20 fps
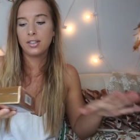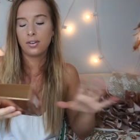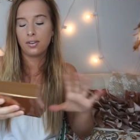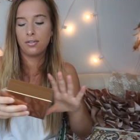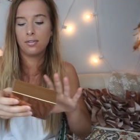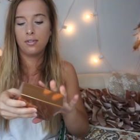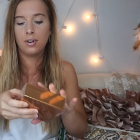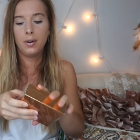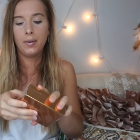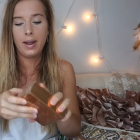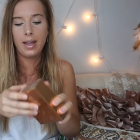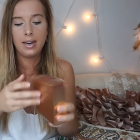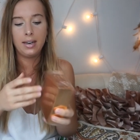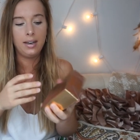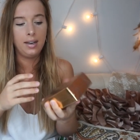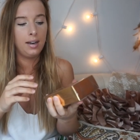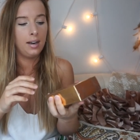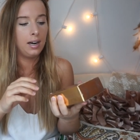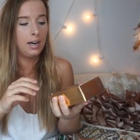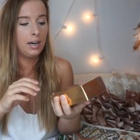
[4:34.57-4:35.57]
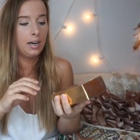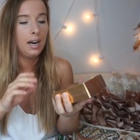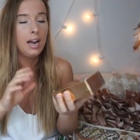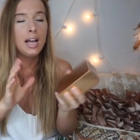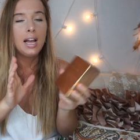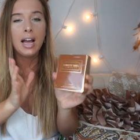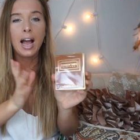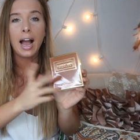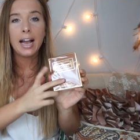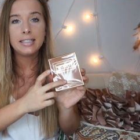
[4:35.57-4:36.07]
just threw in here.
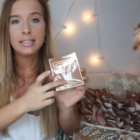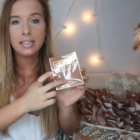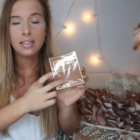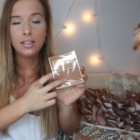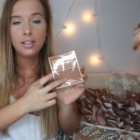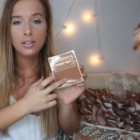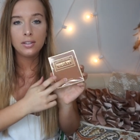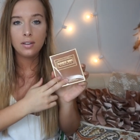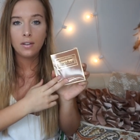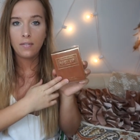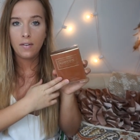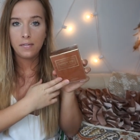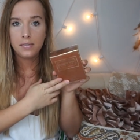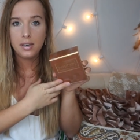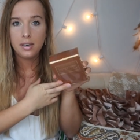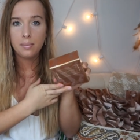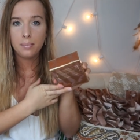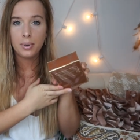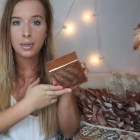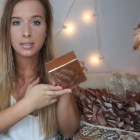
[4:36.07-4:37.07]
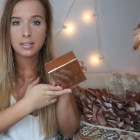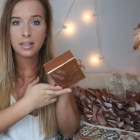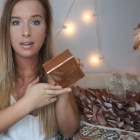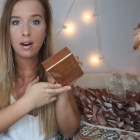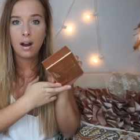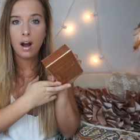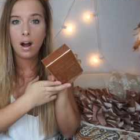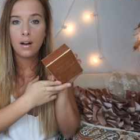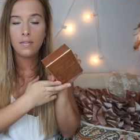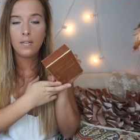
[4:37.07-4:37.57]
I didn't use a
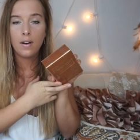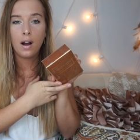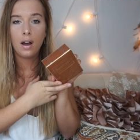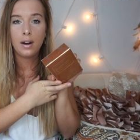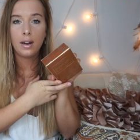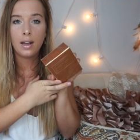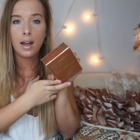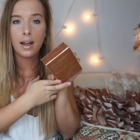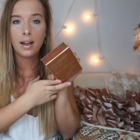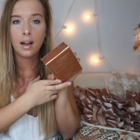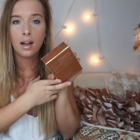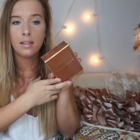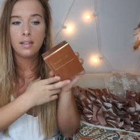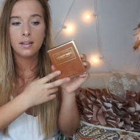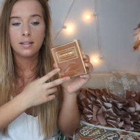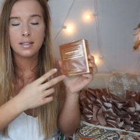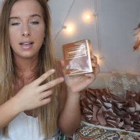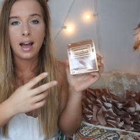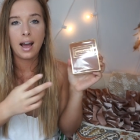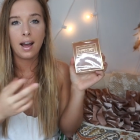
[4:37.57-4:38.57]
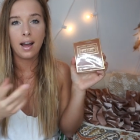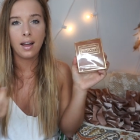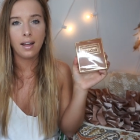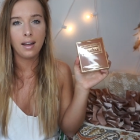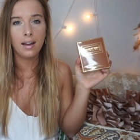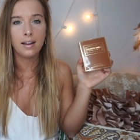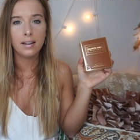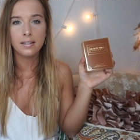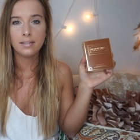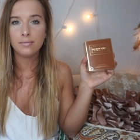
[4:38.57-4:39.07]
15% off on it. I got this
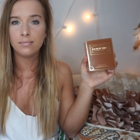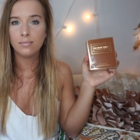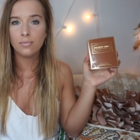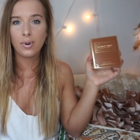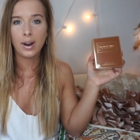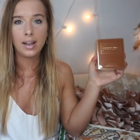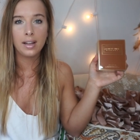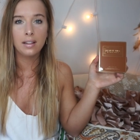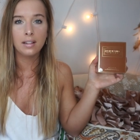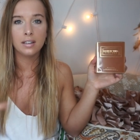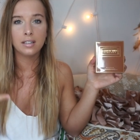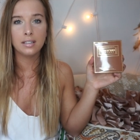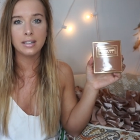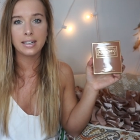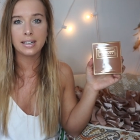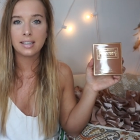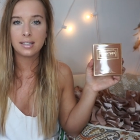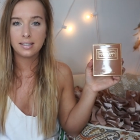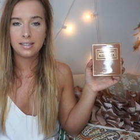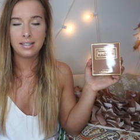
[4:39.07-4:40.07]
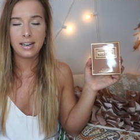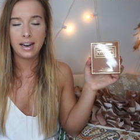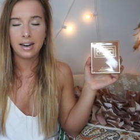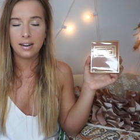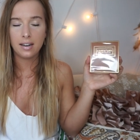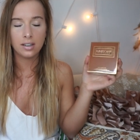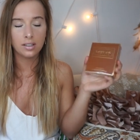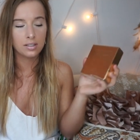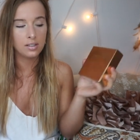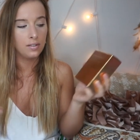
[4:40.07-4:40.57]
at a regular like
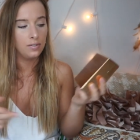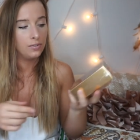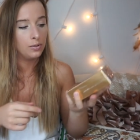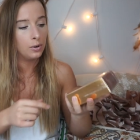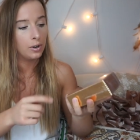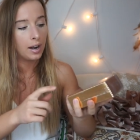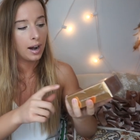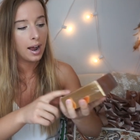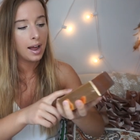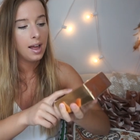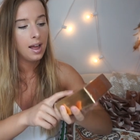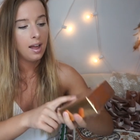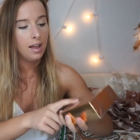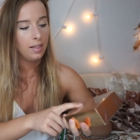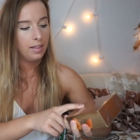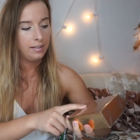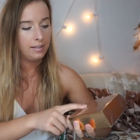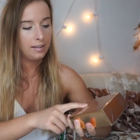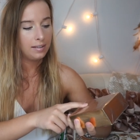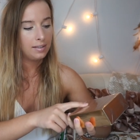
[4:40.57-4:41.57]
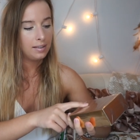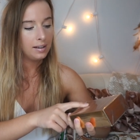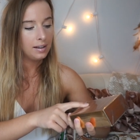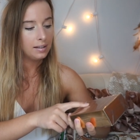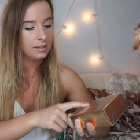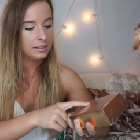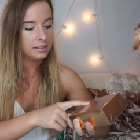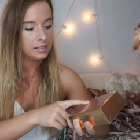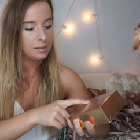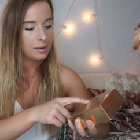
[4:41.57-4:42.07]
standing Sephora. This is the
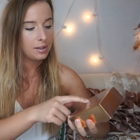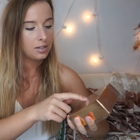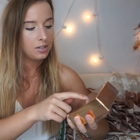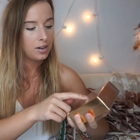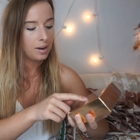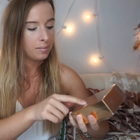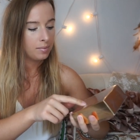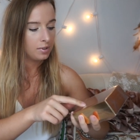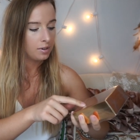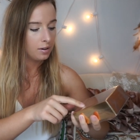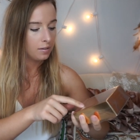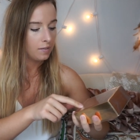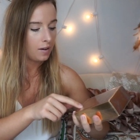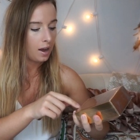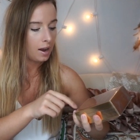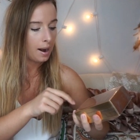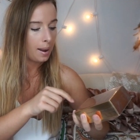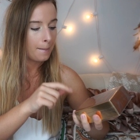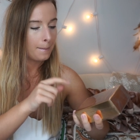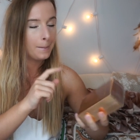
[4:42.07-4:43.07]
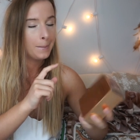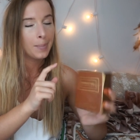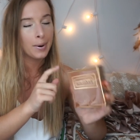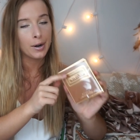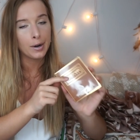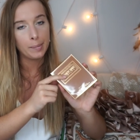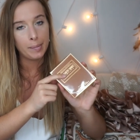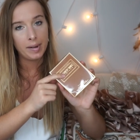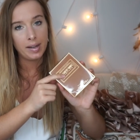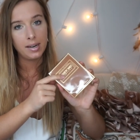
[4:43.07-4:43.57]
Elizabeth James Nirvana
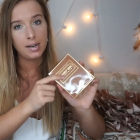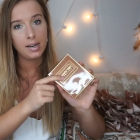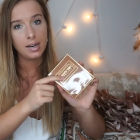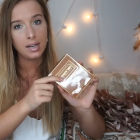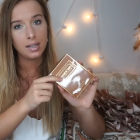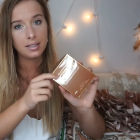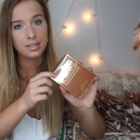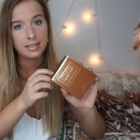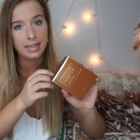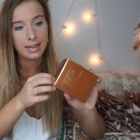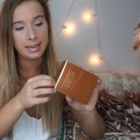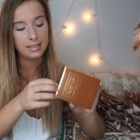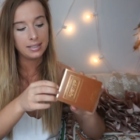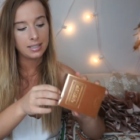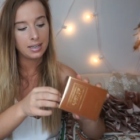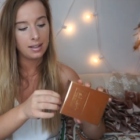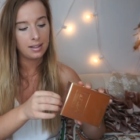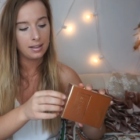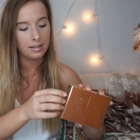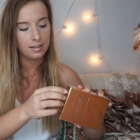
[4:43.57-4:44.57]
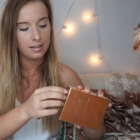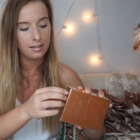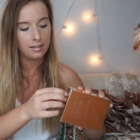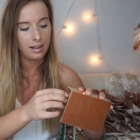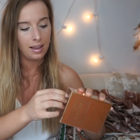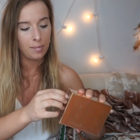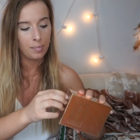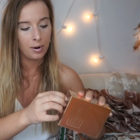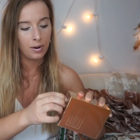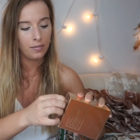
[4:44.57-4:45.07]
Bourbon scent. This
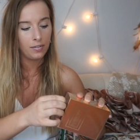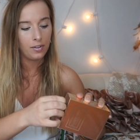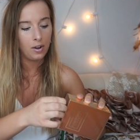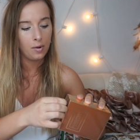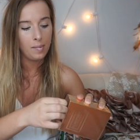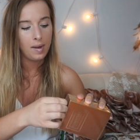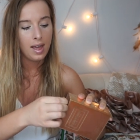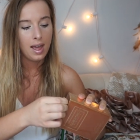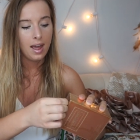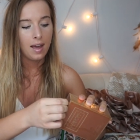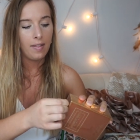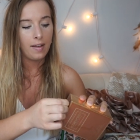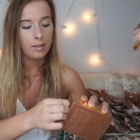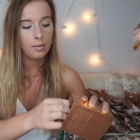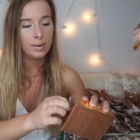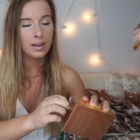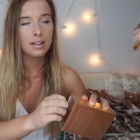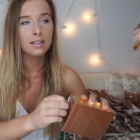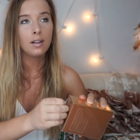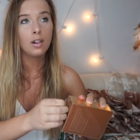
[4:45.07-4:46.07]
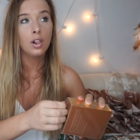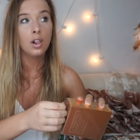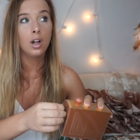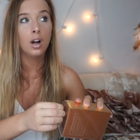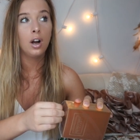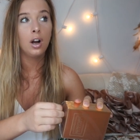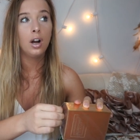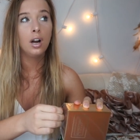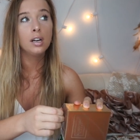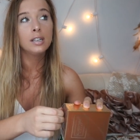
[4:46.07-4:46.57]
is a perfume. And that's because a
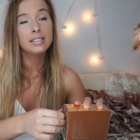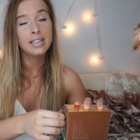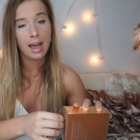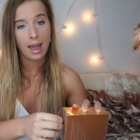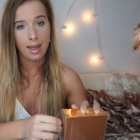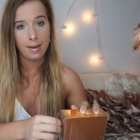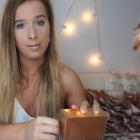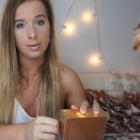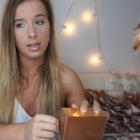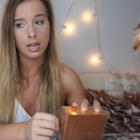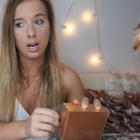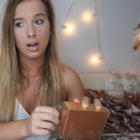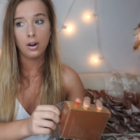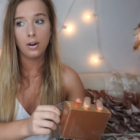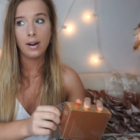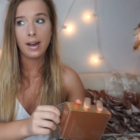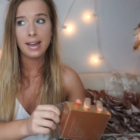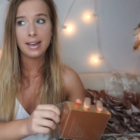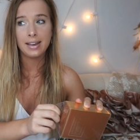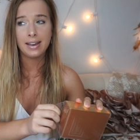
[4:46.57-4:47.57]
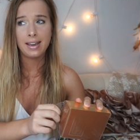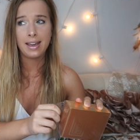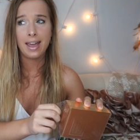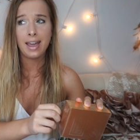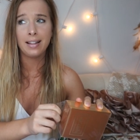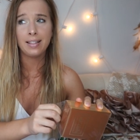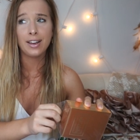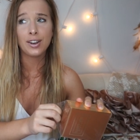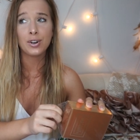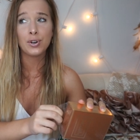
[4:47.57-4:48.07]
long time ago,
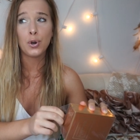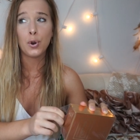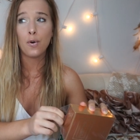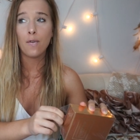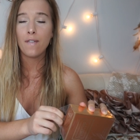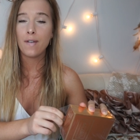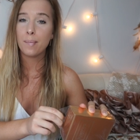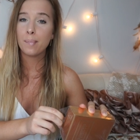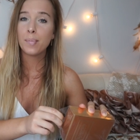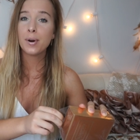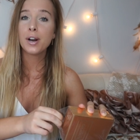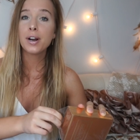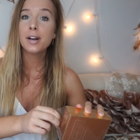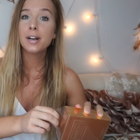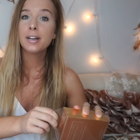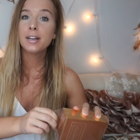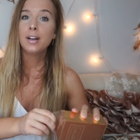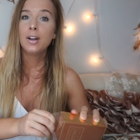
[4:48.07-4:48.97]
aka like November,